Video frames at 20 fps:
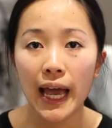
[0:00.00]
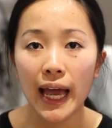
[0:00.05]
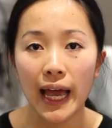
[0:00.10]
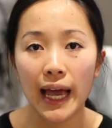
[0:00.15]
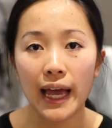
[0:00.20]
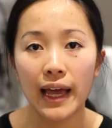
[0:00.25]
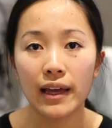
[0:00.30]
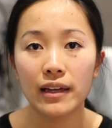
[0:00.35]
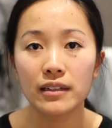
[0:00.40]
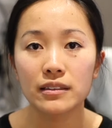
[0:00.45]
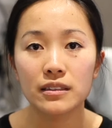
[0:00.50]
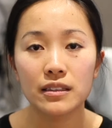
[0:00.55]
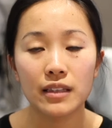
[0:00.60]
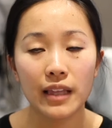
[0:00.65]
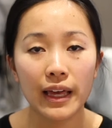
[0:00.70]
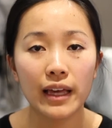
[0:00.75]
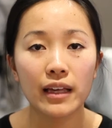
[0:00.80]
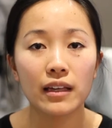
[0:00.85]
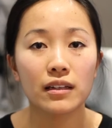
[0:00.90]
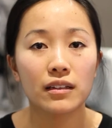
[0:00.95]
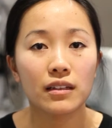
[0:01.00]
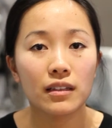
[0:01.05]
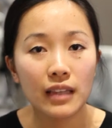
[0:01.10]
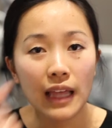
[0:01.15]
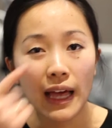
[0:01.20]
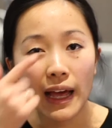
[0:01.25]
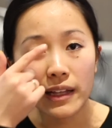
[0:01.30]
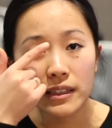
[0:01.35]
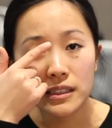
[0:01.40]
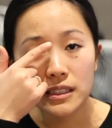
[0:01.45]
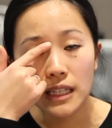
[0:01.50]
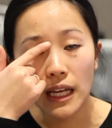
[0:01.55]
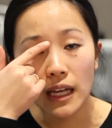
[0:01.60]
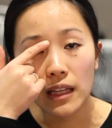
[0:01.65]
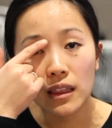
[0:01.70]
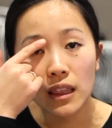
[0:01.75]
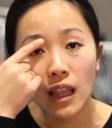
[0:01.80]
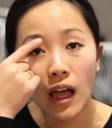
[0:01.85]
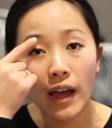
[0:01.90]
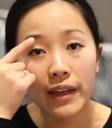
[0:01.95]
and they're glands
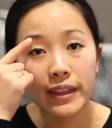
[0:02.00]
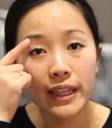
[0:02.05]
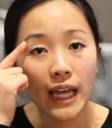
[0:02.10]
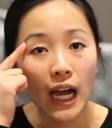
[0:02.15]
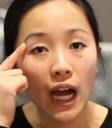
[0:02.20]
that line the